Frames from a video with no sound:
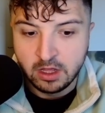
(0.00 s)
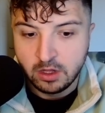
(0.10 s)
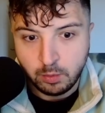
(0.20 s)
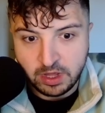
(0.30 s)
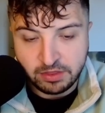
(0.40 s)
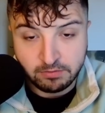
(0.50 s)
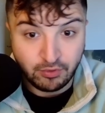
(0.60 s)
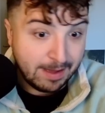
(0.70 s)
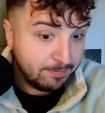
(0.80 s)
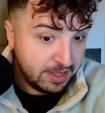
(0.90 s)
with
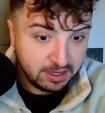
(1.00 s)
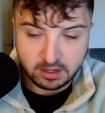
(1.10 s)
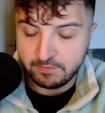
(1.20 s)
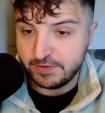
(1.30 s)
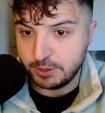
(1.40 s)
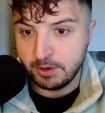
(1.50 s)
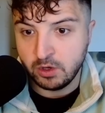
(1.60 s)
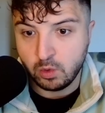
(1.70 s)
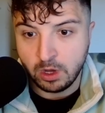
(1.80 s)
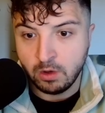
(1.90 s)
Ramping and Fishbone
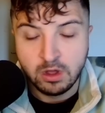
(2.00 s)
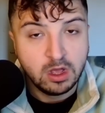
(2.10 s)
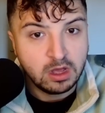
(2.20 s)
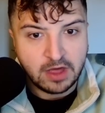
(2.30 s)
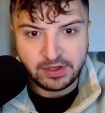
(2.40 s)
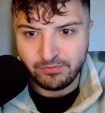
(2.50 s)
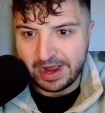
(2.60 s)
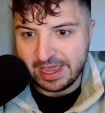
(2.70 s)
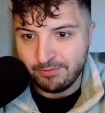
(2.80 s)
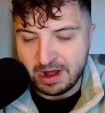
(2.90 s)
Quill, I think
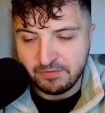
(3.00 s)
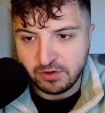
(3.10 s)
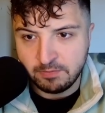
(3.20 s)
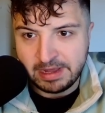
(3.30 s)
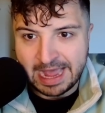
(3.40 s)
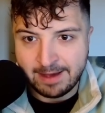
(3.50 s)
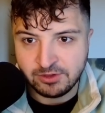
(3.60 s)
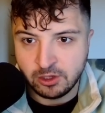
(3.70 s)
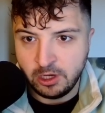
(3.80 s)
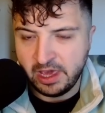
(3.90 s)
Wreck-It Ralph could be
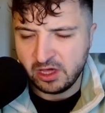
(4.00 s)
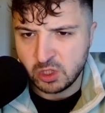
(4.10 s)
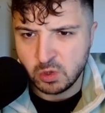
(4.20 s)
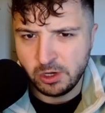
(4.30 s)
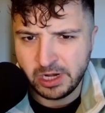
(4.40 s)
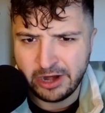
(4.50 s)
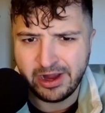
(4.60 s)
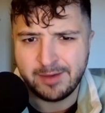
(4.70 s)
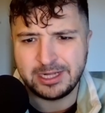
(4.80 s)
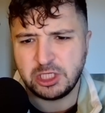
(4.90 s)
absolutely extraordinary.
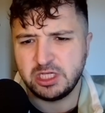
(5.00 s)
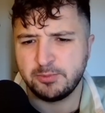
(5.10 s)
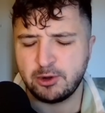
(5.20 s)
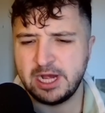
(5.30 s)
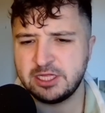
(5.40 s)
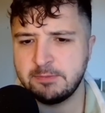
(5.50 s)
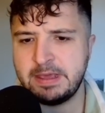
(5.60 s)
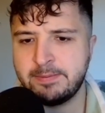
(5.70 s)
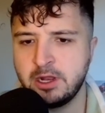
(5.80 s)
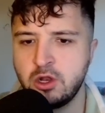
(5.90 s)
I'm actually surprised that
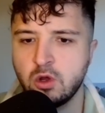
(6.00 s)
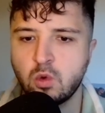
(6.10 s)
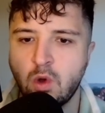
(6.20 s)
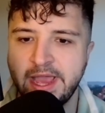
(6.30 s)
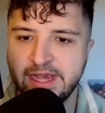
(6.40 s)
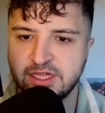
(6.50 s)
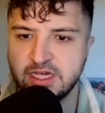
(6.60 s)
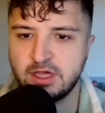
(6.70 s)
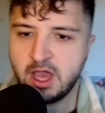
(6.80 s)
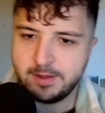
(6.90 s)
people are not quite as
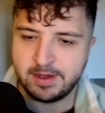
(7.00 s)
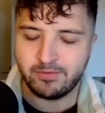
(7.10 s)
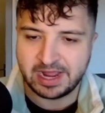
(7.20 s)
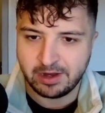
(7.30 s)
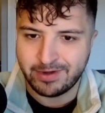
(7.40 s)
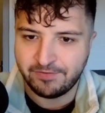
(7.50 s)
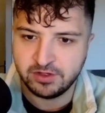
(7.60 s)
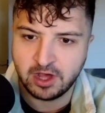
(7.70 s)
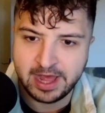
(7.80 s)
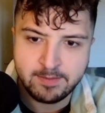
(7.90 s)
excited about Wreck-It Ralph as
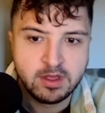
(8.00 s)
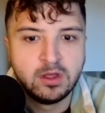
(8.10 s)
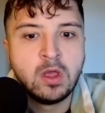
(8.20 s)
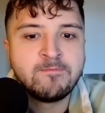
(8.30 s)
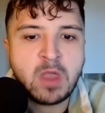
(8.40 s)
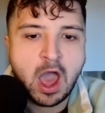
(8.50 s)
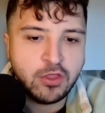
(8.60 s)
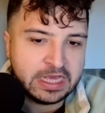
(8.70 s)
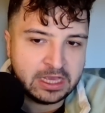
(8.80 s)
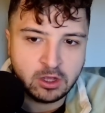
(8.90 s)
I am. I
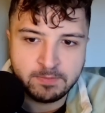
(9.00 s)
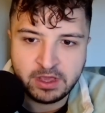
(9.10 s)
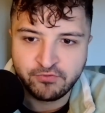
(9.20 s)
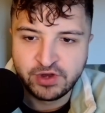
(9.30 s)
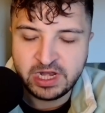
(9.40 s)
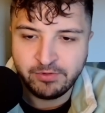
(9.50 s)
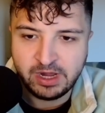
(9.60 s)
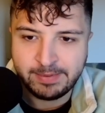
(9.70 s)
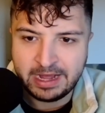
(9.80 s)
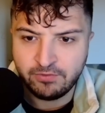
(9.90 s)
think it could be a really, really
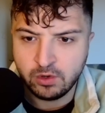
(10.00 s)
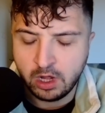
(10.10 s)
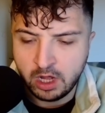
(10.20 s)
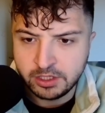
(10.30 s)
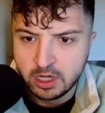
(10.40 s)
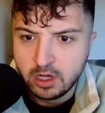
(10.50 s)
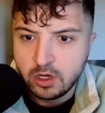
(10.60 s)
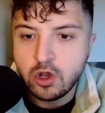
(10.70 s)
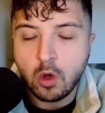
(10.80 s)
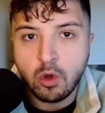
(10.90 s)
powerful card.
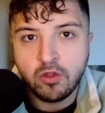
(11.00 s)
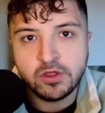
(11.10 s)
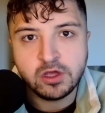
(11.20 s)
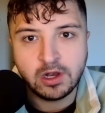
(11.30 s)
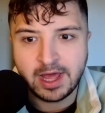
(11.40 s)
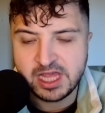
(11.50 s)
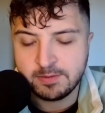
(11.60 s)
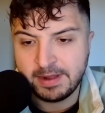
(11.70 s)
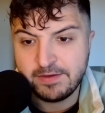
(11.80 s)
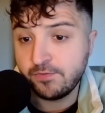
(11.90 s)
Not one that you're likely to
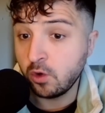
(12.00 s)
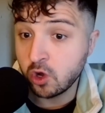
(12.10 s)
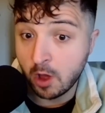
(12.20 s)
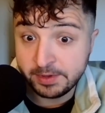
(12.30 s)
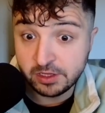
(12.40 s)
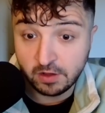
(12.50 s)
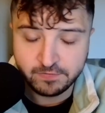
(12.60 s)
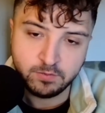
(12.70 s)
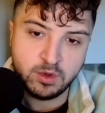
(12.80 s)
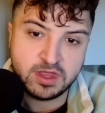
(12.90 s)
play 4 copies of,
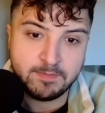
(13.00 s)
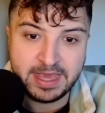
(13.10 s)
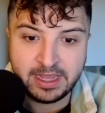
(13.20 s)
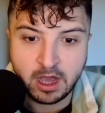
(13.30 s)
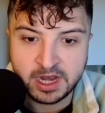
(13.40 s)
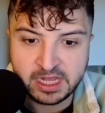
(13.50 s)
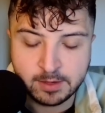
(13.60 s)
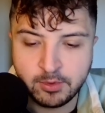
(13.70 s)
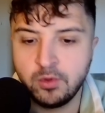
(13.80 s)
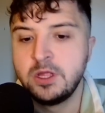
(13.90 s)
with it being
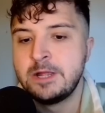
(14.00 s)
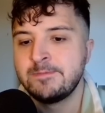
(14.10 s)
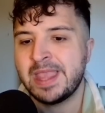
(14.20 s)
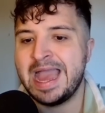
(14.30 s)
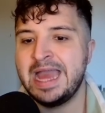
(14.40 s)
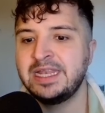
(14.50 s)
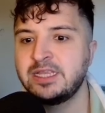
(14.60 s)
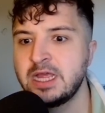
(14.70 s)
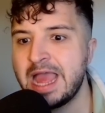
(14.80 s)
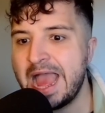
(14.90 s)
uninkable. And
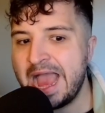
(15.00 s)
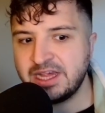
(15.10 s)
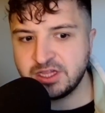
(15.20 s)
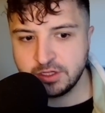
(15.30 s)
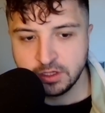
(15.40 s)
as